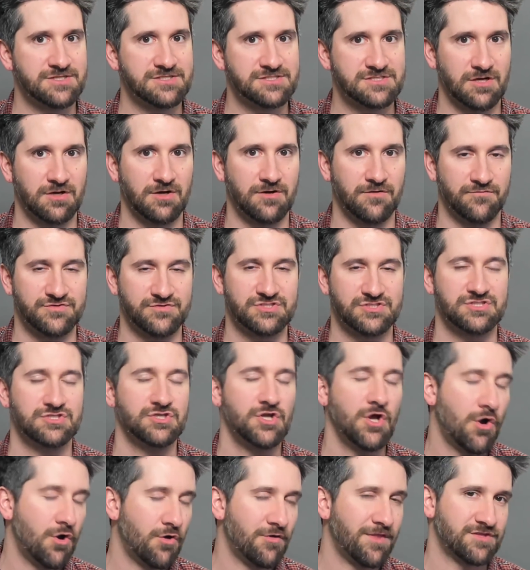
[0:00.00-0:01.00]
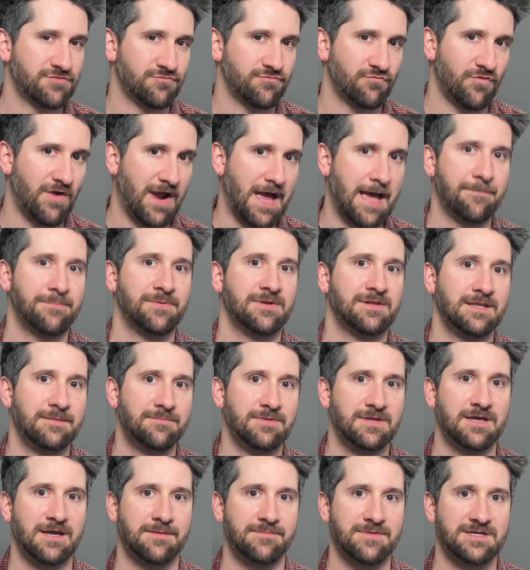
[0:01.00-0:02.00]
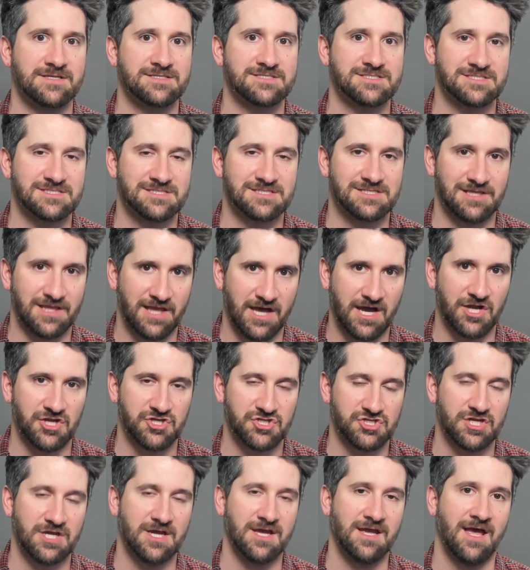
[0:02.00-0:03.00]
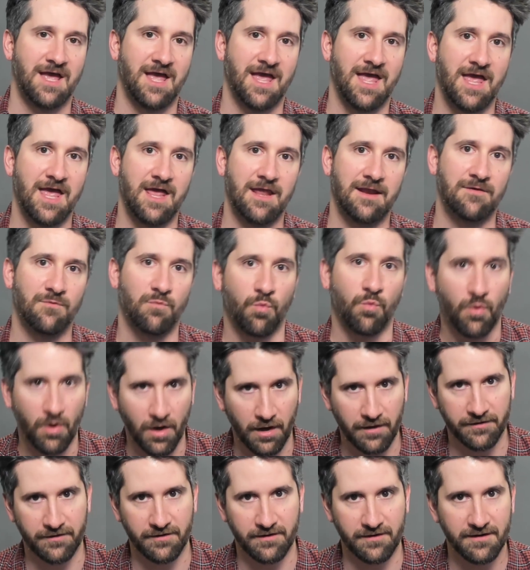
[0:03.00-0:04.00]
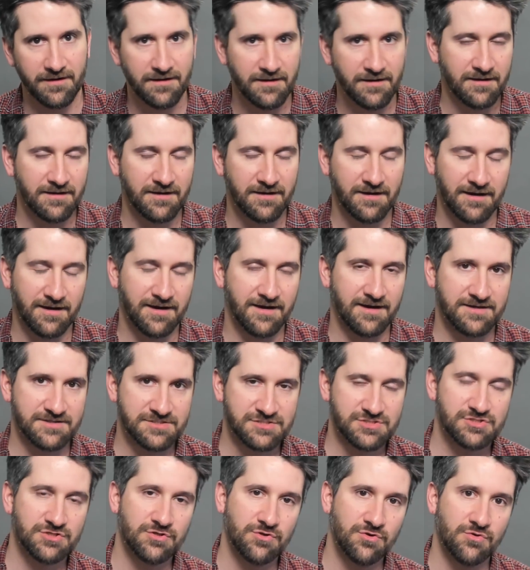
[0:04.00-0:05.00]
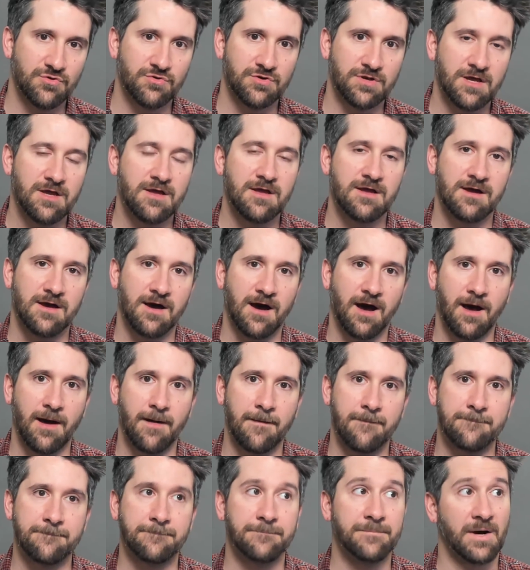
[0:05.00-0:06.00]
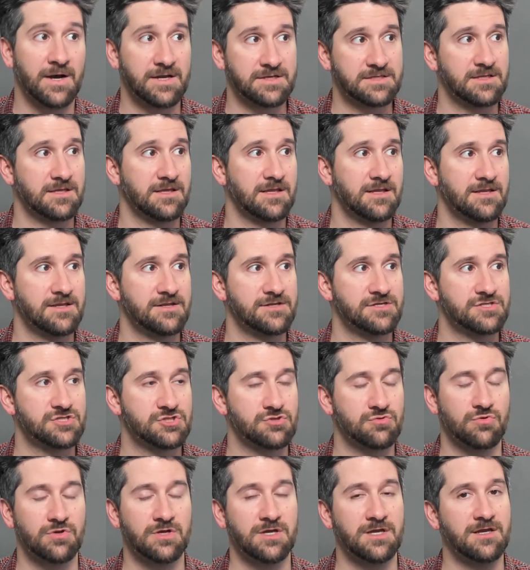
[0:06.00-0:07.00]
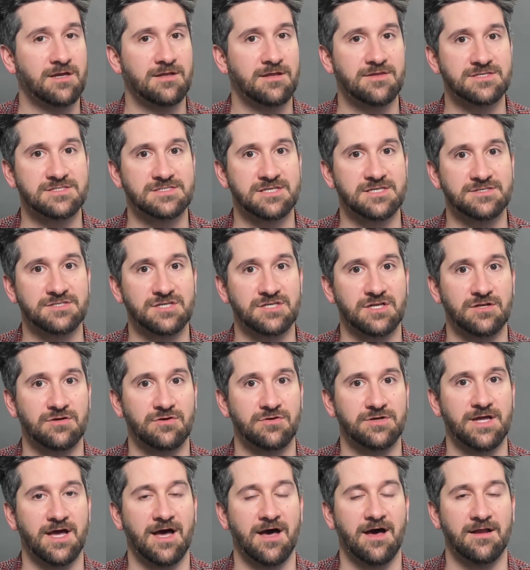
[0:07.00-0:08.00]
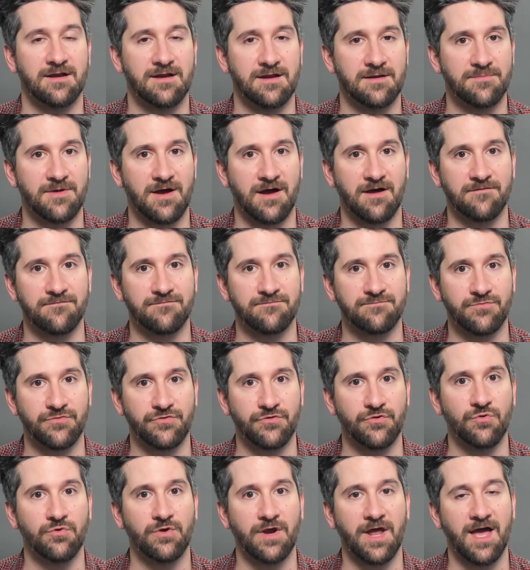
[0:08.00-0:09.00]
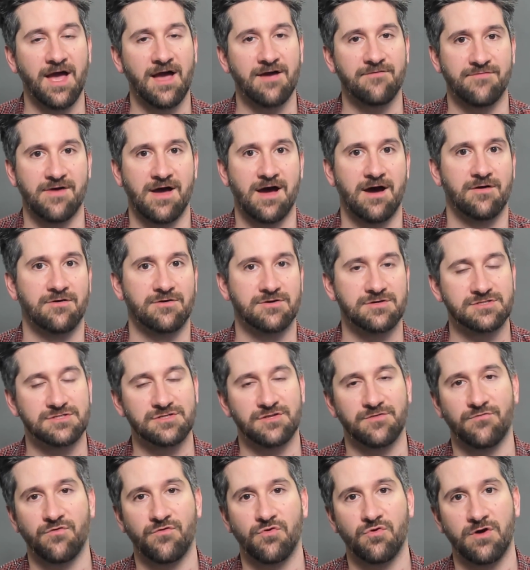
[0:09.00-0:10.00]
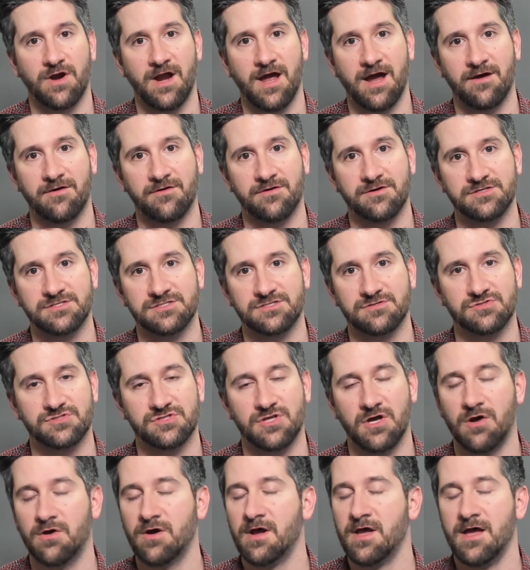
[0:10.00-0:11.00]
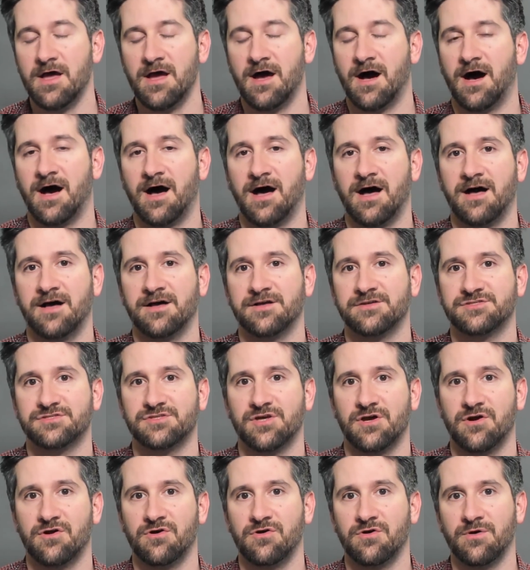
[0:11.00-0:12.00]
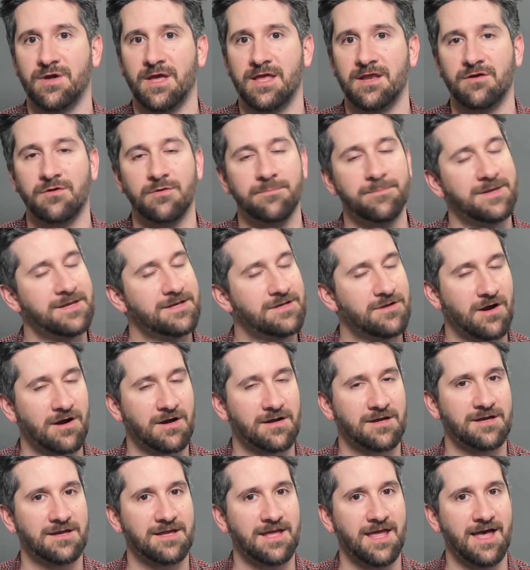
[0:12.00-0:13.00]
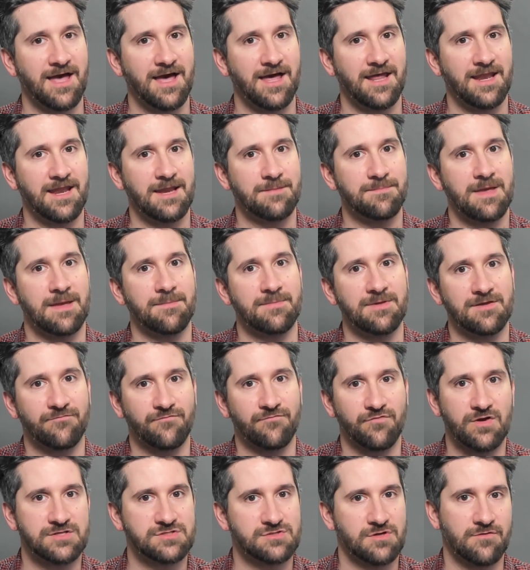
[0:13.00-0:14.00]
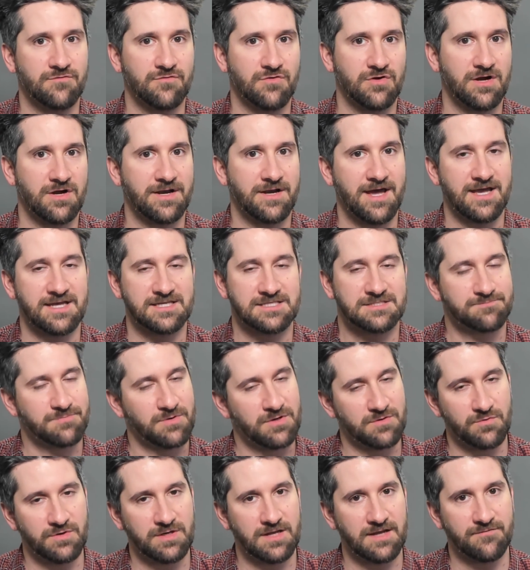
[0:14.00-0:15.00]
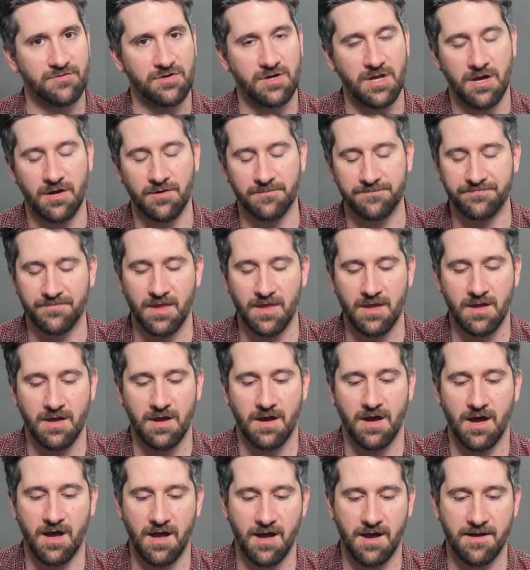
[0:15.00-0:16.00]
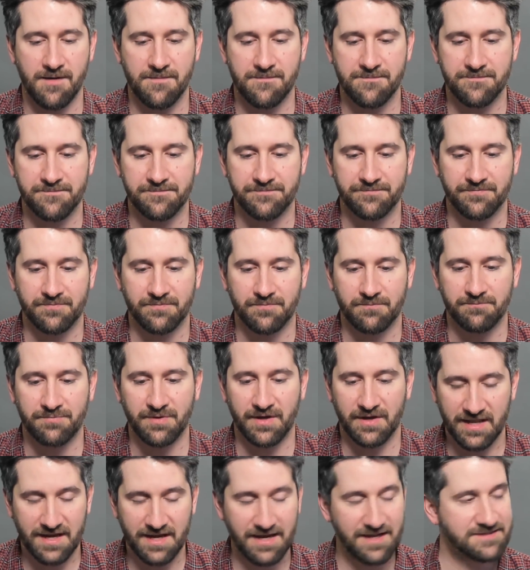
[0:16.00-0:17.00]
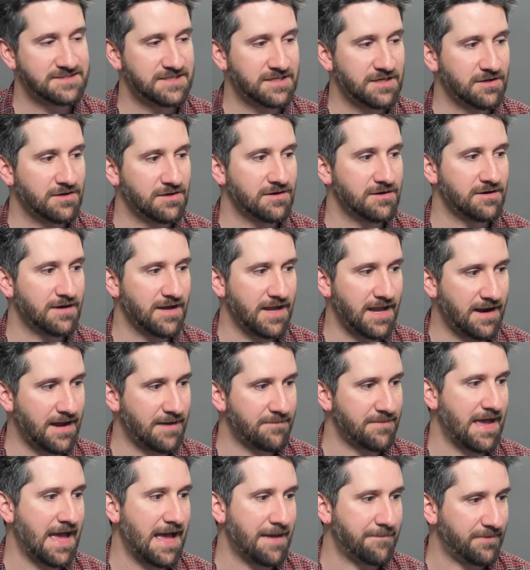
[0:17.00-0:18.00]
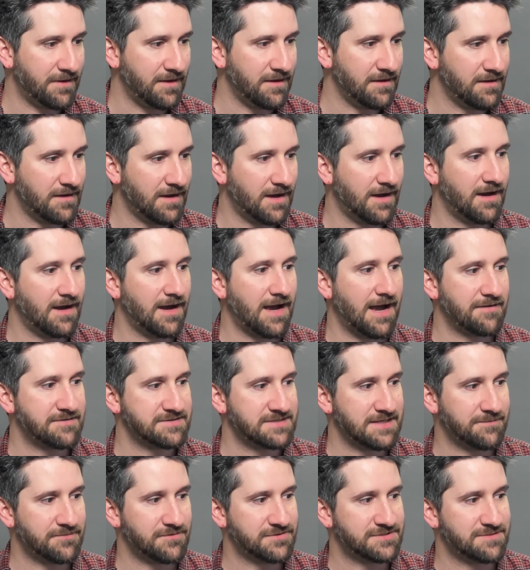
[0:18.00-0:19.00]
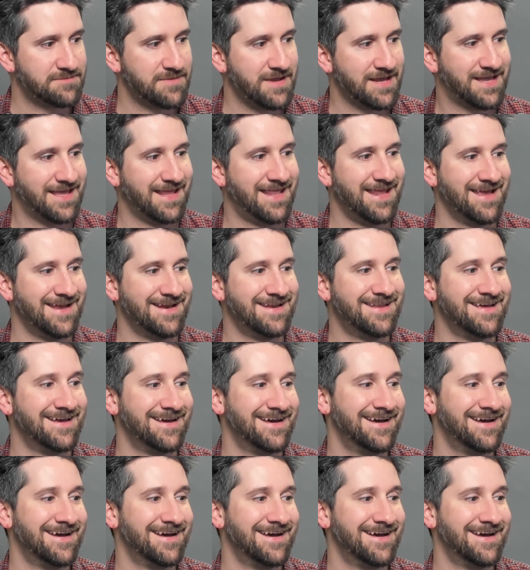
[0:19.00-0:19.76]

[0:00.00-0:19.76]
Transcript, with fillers: of snow that's rapidly becoming slush and water uh, soon. Um, but it is three. The sun's going to go down in about two and a half hours, four hours or so. Uh, so it'll be dark again and maybe freeze over on ice, but we never know. Um, but it is here, and I'm happy uh, I was able to make it in.